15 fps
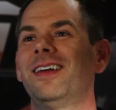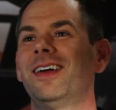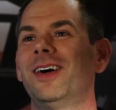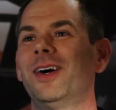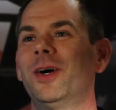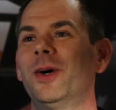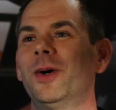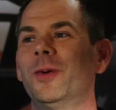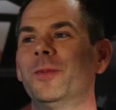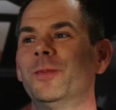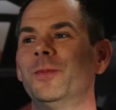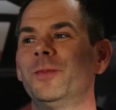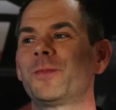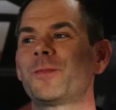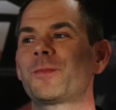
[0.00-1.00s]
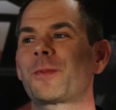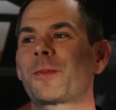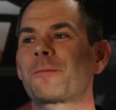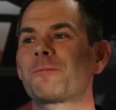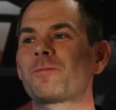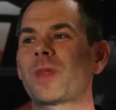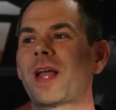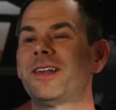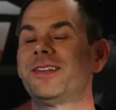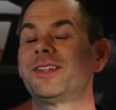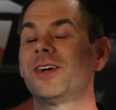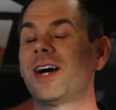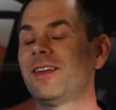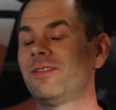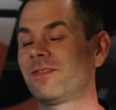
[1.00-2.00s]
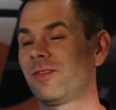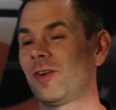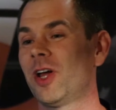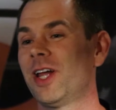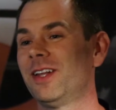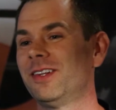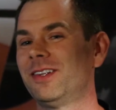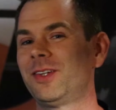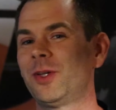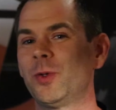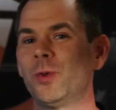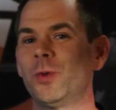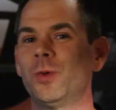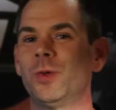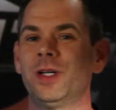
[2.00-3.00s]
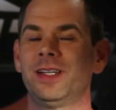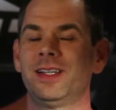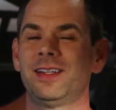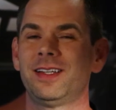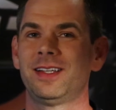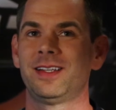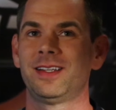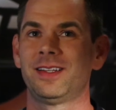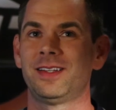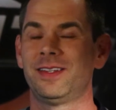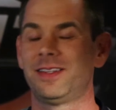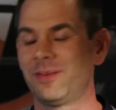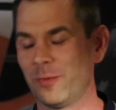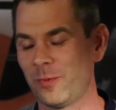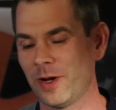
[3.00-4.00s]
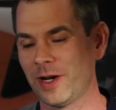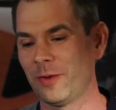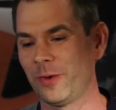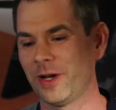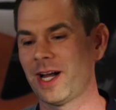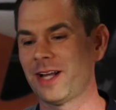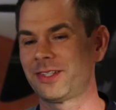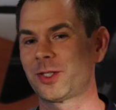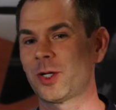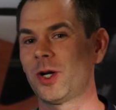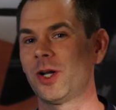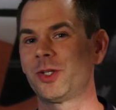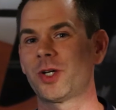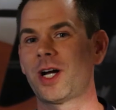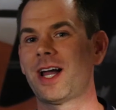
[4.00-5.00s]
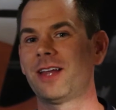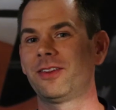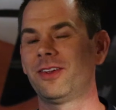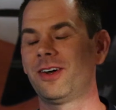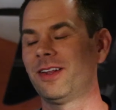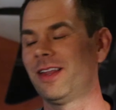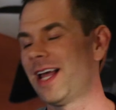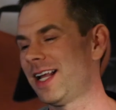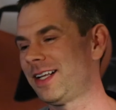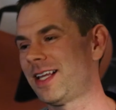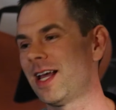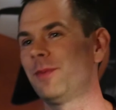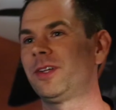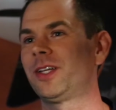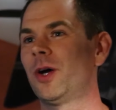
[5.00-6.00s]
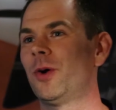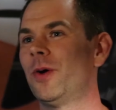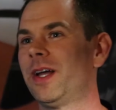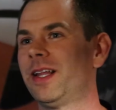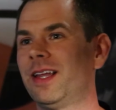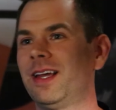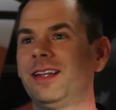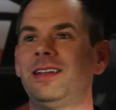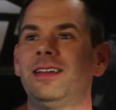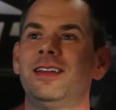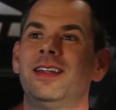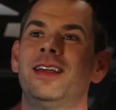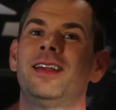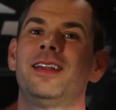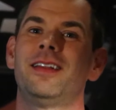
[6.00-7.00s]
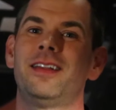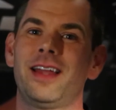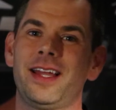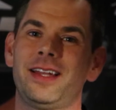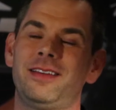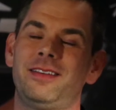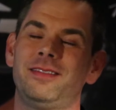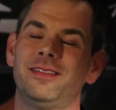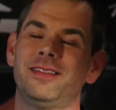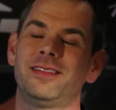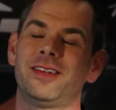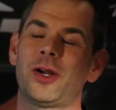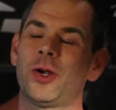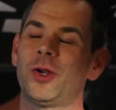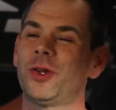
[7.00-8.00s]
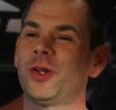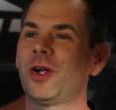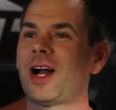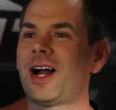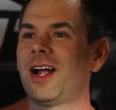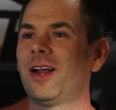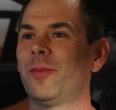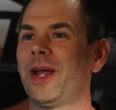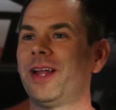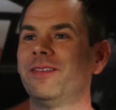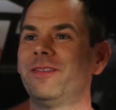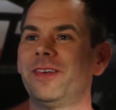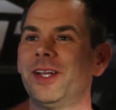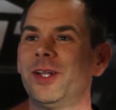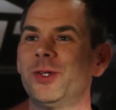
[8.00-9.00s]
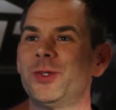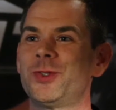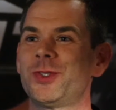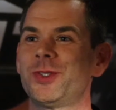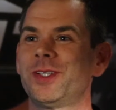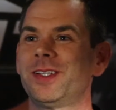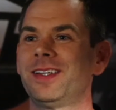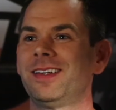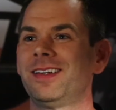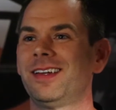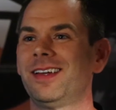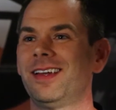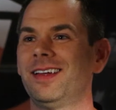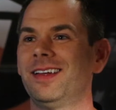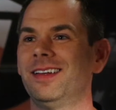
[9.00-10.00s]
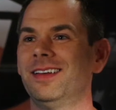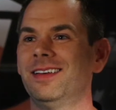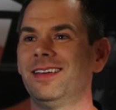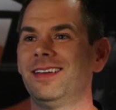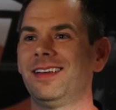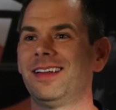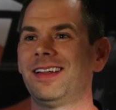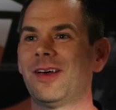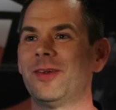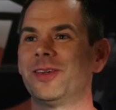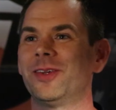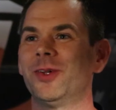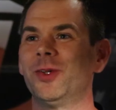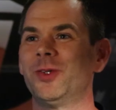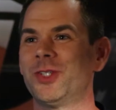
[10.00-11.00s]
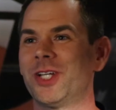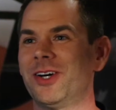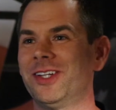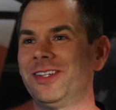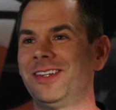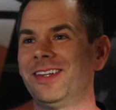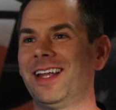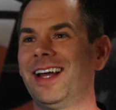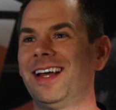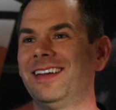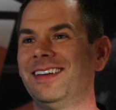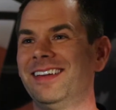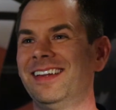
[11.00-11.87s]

I still had friends who, when I started triathlon, they had kept going. They had earned their Ironman finish, and I was a little jealous of that.